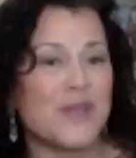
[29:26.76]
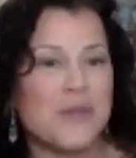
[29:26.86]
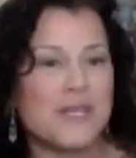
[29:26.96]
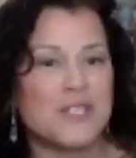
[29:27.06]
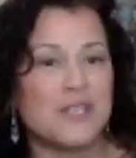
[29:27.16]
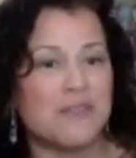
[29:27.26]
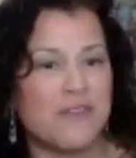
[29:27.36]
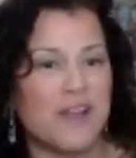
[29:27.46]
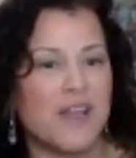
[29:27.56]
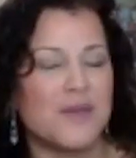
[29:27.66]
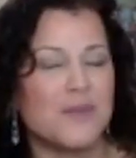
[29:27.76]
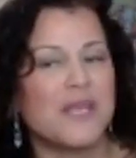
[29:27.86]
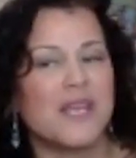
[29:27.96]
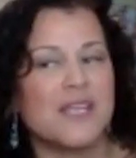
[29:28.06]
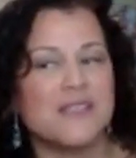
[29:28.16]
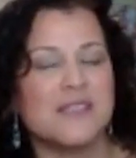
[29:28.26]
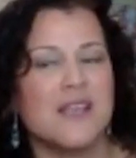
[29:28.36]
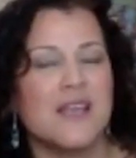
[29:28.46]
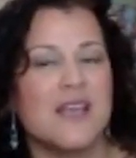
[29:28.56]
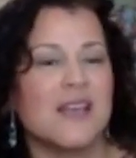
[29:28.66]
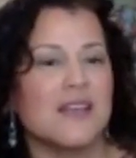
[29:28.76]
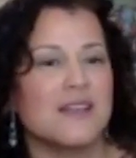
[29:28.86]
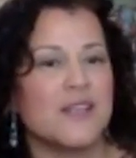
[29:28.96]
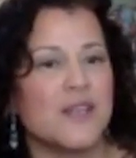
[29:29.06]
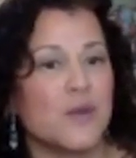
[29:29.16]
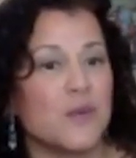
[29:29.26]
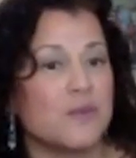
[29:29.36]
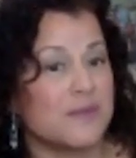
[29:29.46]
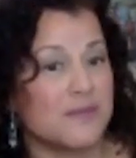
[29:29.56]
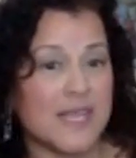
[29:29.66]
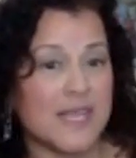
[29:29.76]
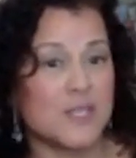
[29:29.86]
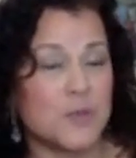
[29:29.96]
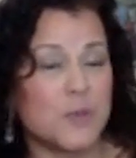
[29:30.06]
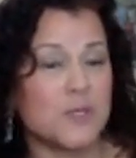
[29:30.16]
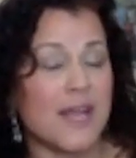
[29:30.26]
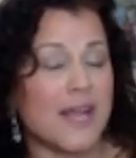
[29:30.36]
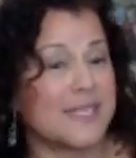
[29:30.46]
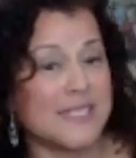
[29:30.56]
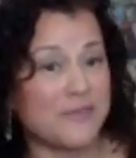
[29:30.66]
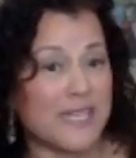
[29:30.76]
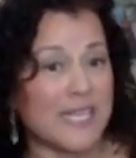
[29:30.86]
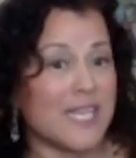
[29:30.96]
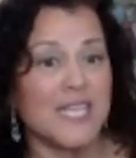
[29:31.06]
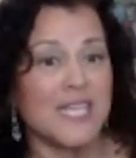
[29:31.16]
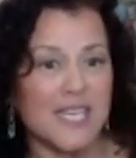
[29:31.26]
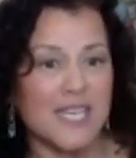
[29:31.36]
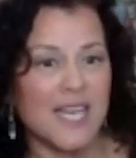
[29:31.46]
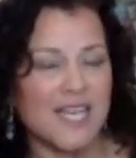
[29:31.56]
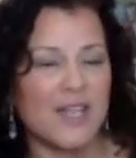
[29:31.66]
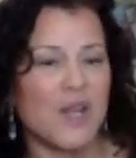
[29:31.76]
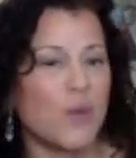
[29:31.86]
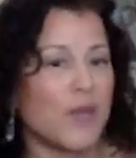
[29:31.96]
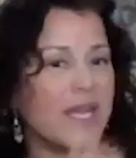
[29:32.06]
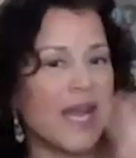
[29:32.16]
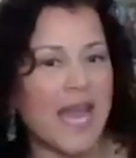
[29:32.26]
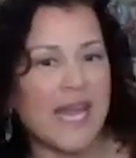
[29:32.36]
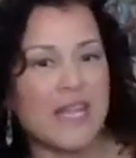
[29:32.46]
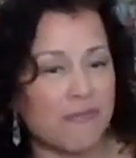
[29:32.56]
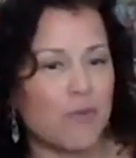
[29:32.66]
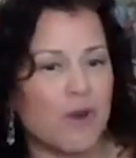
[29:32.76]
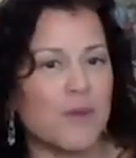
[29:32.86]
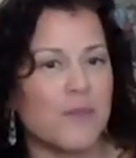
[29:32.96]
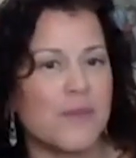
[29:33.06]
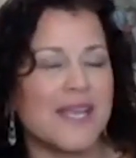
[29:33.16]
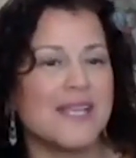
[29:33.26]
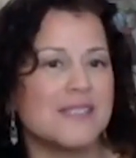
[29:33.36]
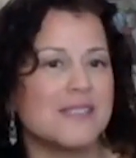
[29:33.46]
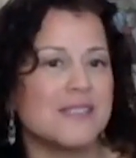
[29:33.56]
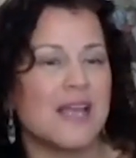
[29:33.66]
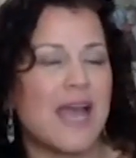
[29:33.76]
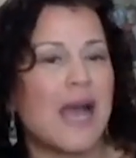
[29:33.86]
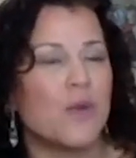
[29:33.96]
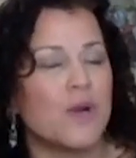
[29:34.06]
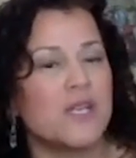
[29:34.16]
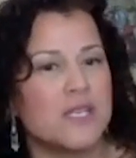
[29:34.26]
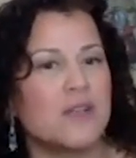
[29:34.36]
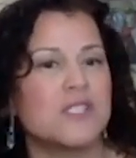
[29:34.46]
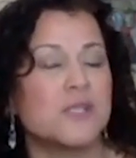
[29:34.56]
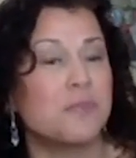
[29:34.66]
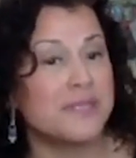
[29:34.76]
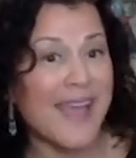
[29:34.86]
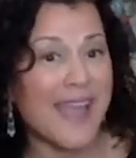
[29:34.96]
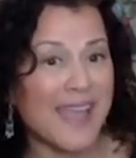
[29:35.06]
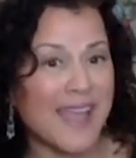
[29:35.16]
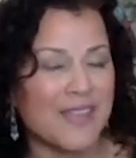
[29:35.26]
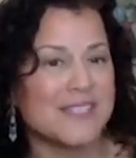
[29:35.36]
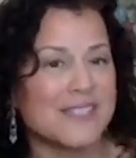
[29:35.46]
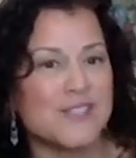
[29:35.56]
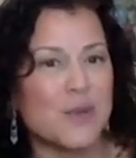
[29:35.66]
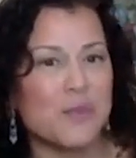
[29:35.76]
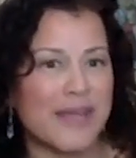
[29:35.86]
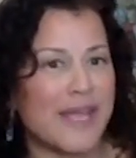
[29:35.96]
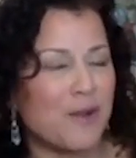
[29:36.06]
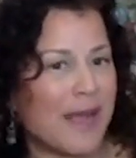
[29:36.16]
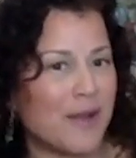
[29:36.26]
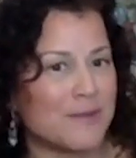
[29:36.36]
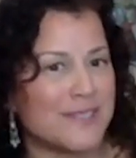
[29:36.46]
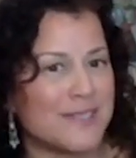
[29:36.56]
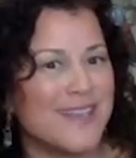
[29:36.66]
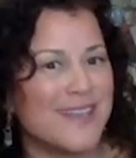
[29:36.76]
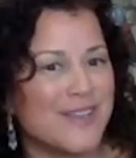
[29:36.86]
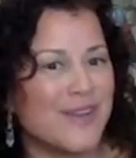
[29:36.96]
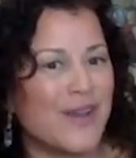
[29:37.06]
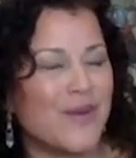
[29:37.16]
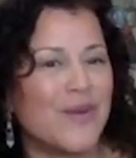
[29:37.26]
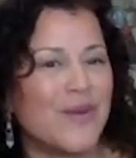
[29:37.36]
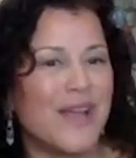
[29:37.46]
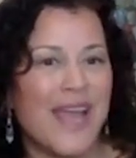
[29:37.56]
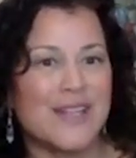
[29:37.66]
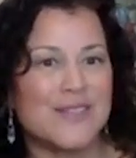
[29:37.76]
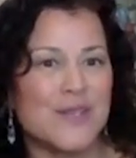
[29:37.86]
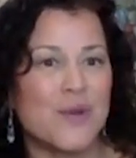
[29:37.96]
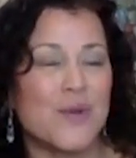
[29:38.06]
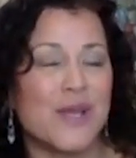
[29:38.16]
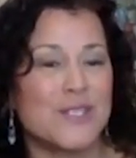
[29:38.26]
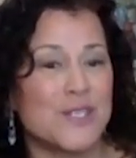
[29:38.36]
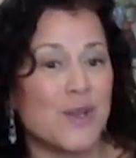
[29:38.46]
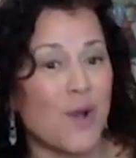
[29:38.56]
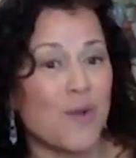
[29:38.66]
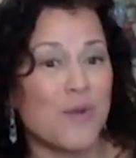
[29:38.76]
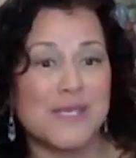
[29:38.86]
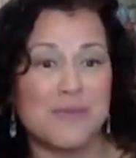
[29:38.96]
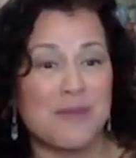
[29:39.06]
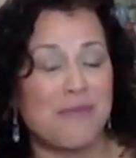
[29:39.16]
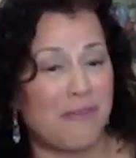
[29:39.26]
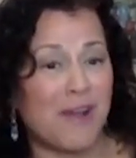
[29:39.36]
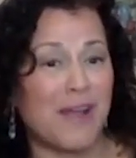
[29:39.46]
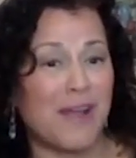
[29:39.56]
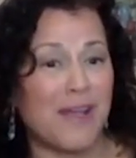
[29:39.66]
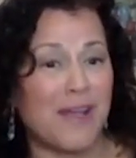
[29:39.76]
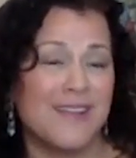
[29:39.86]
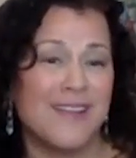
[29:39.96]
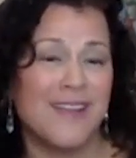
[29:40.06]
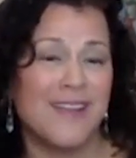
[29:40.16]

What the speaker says: you mentioned fun because, you know, sexual activity, you know, in any form is how adults play. This is our playground, you know, and so it should always be fun.